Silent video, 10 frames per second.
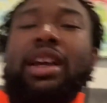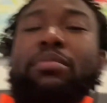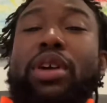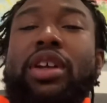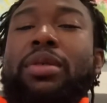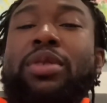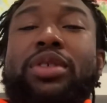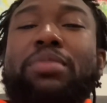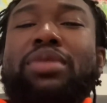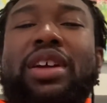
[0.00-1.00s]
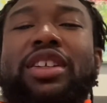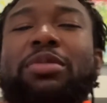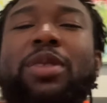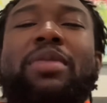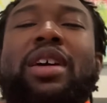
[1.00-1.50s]
But he was complaining to
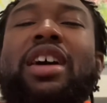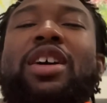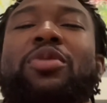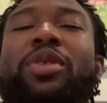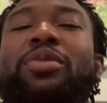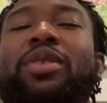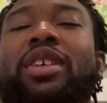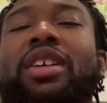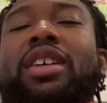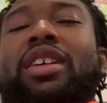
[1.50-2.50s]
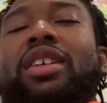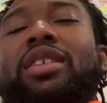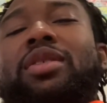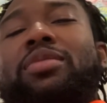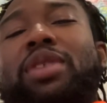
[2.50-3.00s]
me about how when
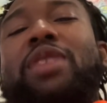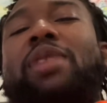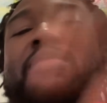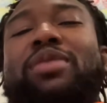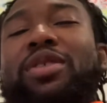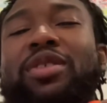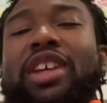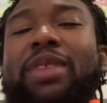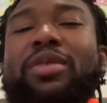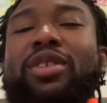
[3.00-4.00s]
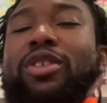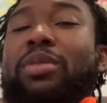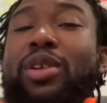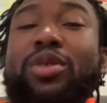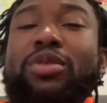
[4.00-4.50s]
me and my brother came along,
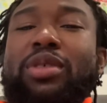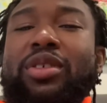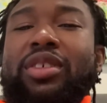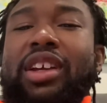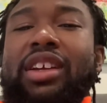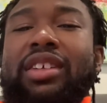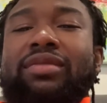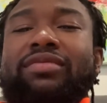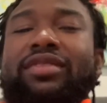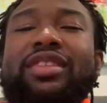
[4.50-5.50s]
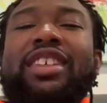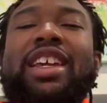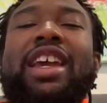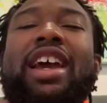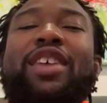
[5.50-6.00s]
my older brother, Keenan,
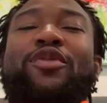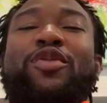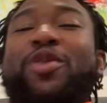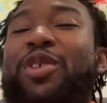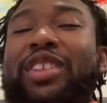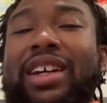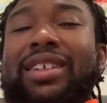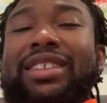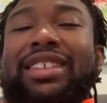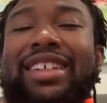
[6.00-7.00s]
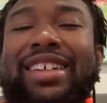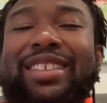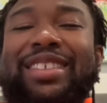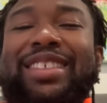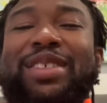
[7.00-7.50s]
he had
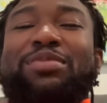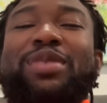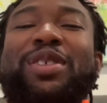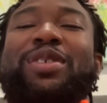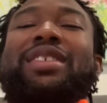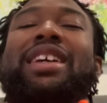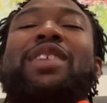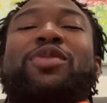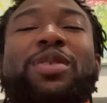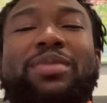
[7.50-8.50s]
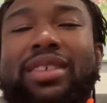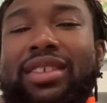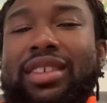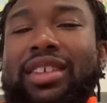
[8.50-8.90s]
$4,000 in bills every month.